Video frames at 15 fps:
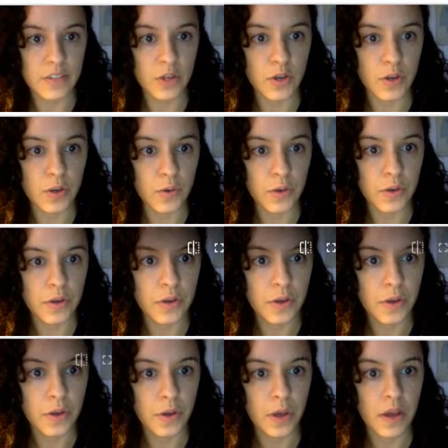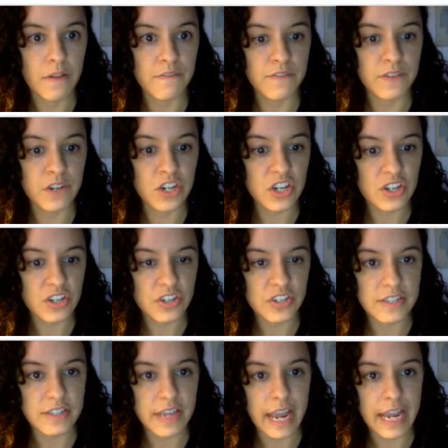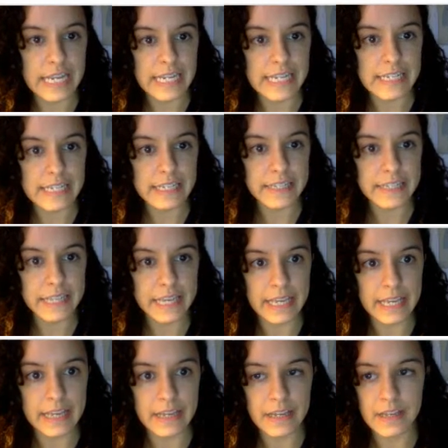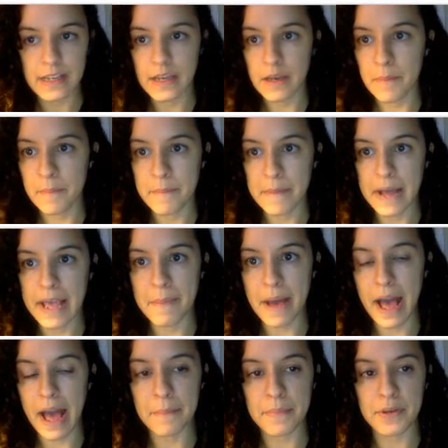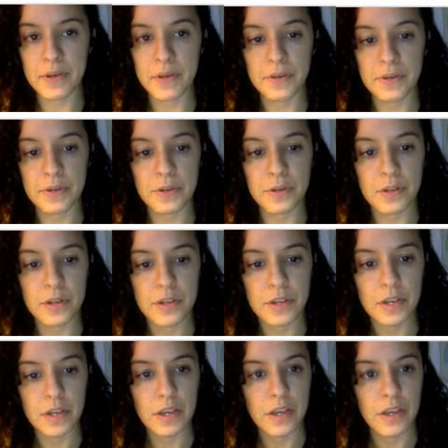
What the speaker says: So first, I need to link my Popcode